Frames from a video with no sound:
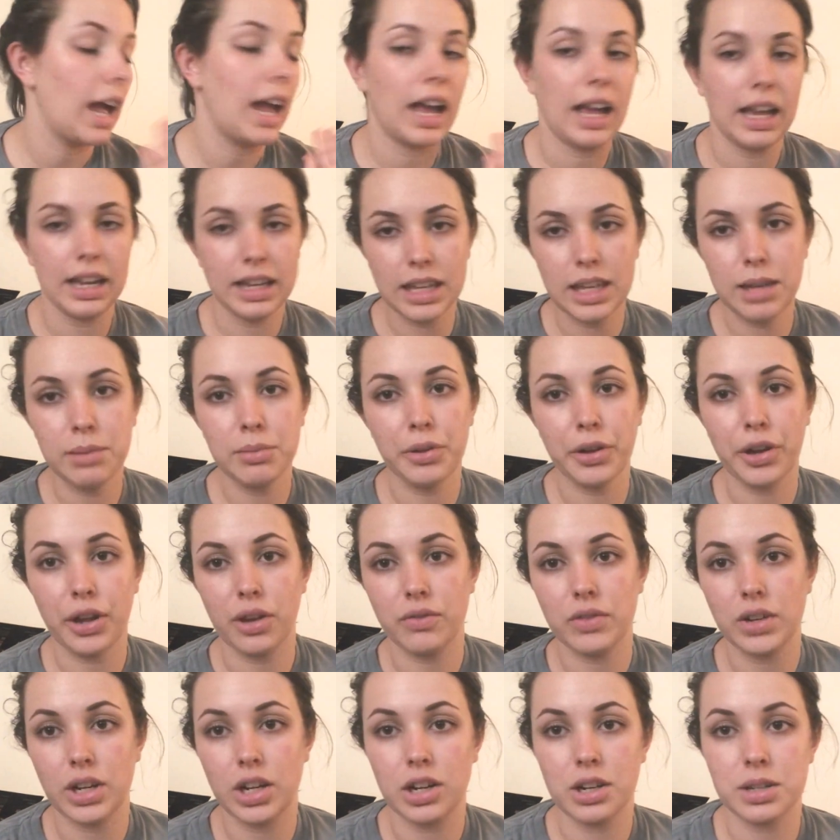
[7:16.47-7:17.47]
I keep looking
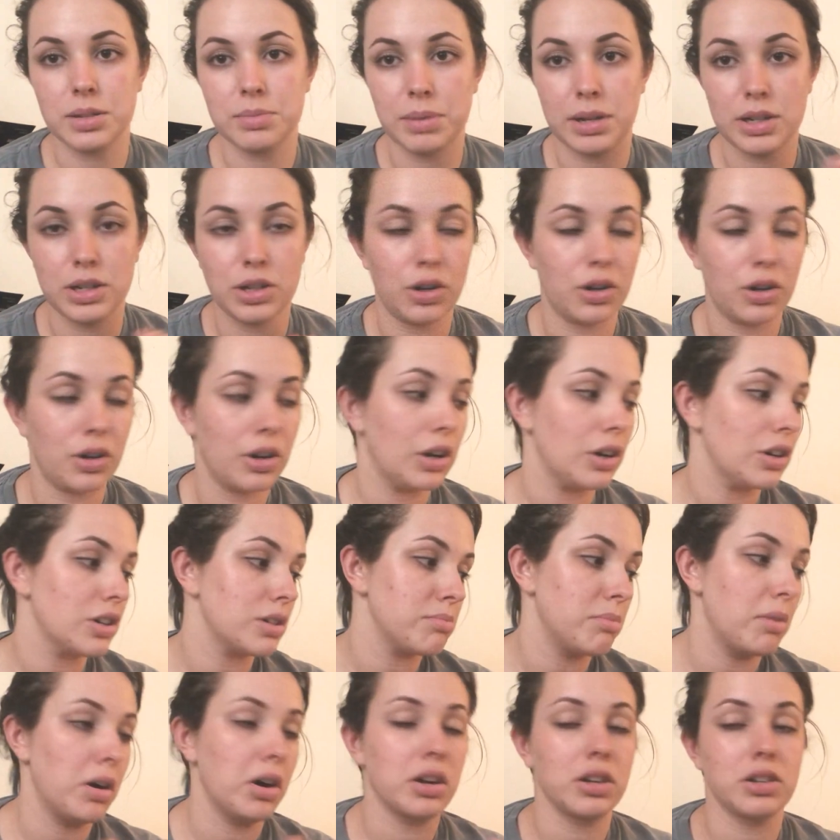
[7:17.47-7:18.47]
over here because my daughter's
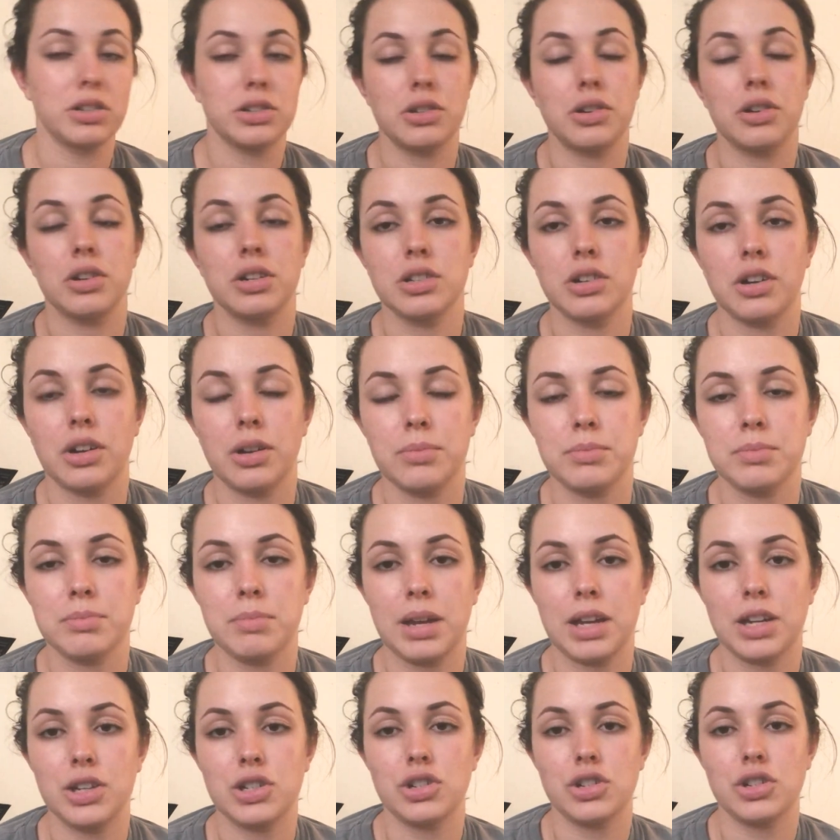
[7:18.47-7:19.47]
monitor is on,
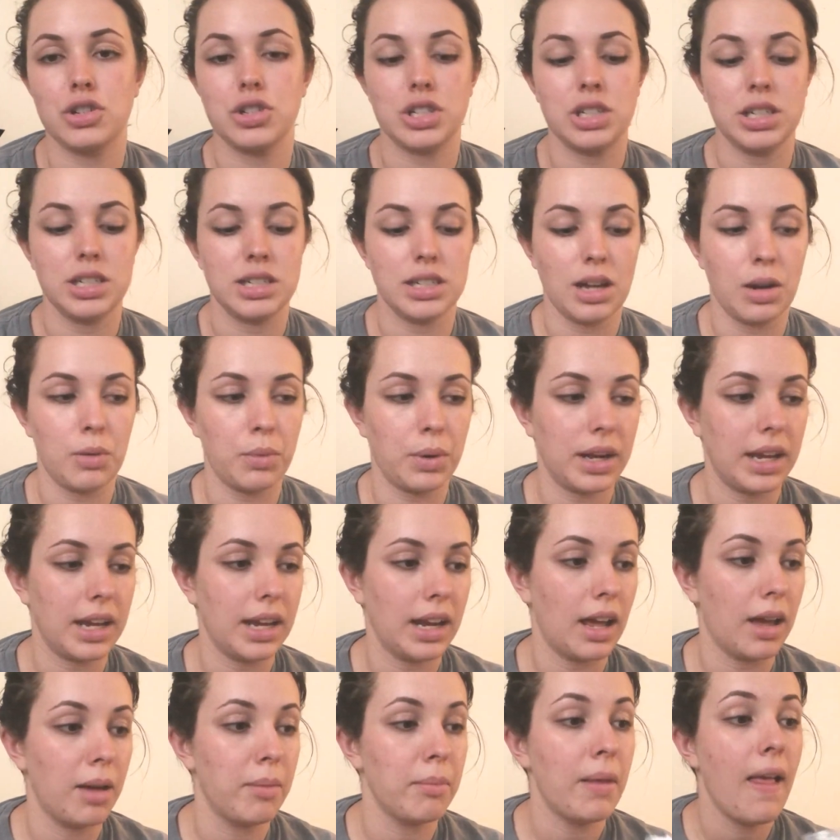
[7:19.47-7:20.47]
making sure she's not waking
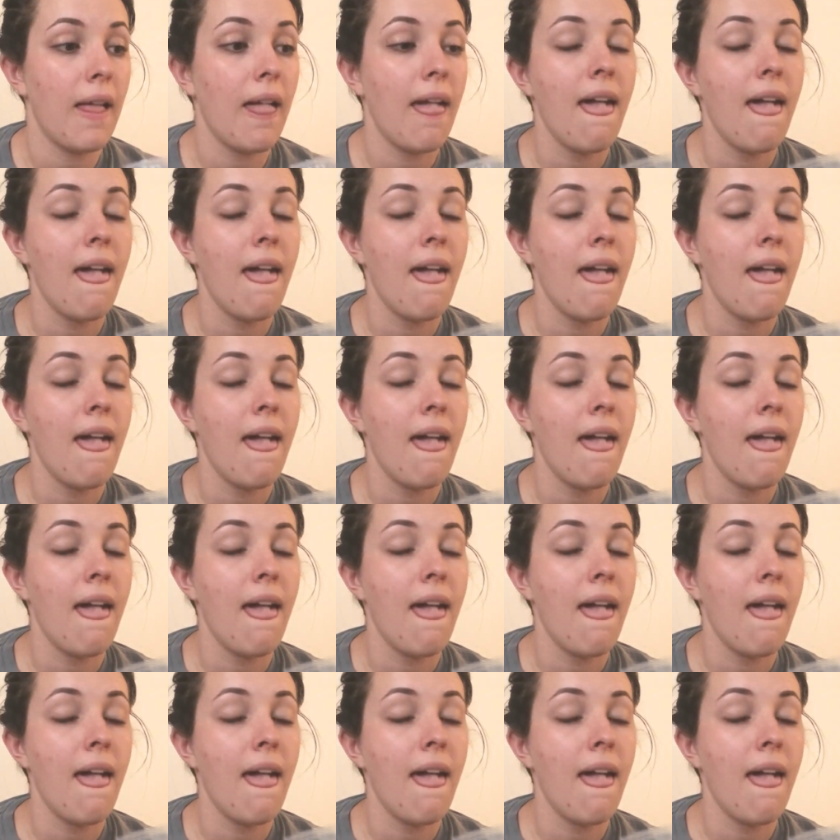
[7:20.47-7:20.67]
up.